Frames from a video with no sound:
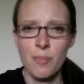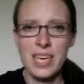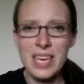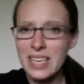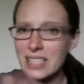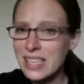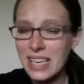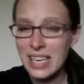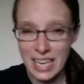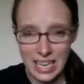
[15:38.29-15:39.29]
easing
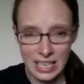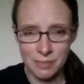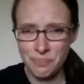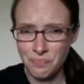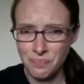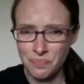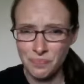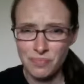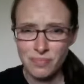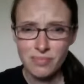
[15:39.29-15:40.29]
it in
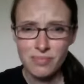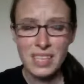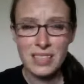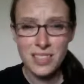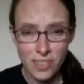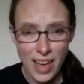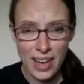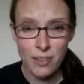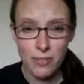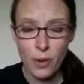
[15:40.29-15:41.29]
to
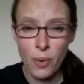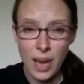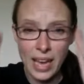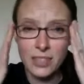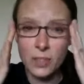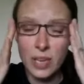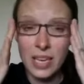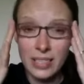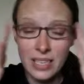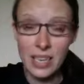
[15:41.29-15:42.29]
life. Okay, so
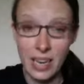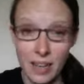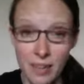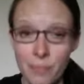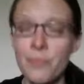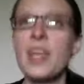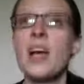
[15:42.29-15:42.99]
easing it in.